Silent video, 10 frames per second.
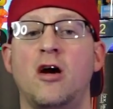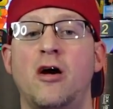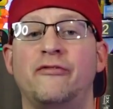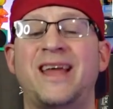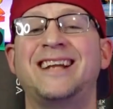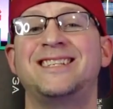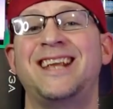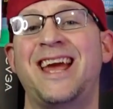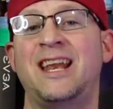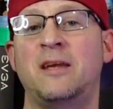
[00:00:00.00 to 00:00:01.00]
of
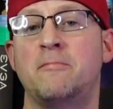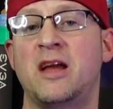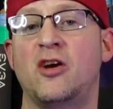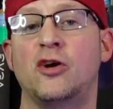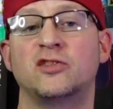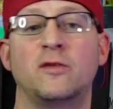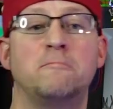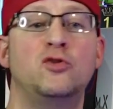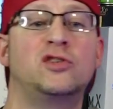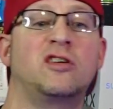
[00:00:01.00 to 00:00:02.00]
1980 megahertz with a
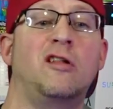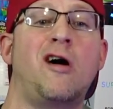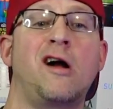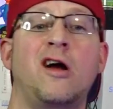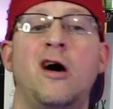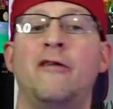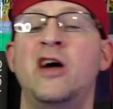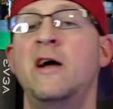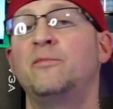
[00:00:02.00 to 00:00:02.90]
boost clock of